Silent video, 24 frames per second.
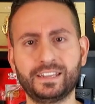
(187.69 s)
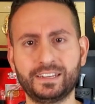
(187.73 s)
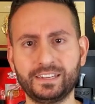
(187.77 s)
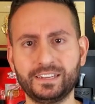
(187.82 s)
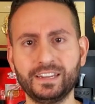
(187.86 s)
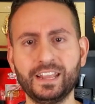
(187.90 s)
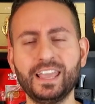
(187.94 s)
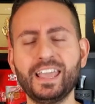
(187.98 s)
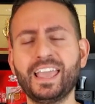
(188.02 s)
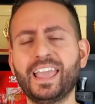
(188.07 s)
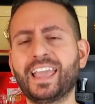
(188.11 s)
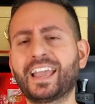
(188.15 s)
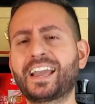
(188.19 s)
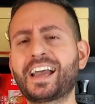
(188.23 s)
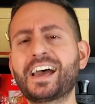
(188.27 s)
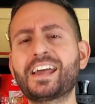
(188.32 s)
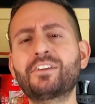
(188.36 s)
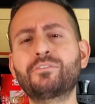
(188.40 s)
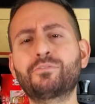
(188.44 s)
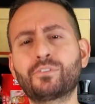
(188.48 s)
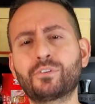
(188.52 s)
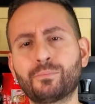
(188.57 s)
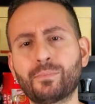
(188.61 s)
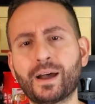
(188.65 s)
and it
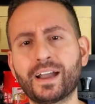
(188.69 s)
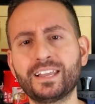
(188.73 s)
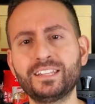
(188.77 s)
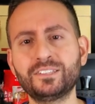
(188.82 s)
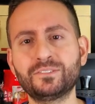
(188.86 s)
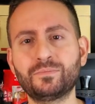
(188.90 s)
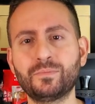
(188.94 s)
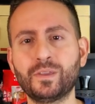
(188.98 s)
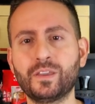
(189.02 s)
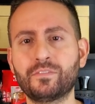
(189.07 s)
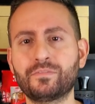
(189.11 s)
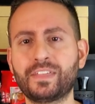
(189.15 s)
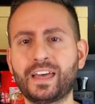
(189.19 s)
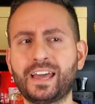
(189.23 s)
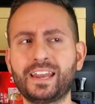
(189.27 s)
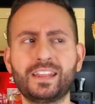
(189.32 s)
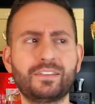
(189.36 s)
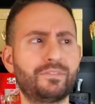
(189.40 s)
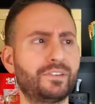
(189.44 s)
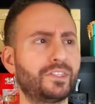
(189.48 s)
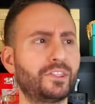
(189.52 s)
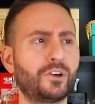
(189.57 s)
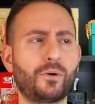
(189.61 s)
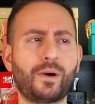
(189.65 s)
kind of reminds me of that,
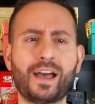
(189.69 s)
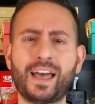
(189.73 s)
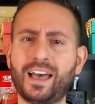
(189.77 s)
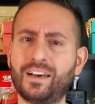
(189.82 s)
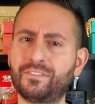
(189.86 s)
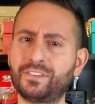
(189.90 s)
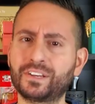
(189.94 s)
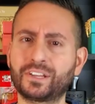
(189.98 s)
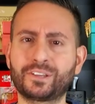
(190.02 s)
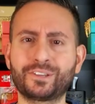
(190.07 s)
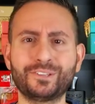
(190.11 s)
even though I haven't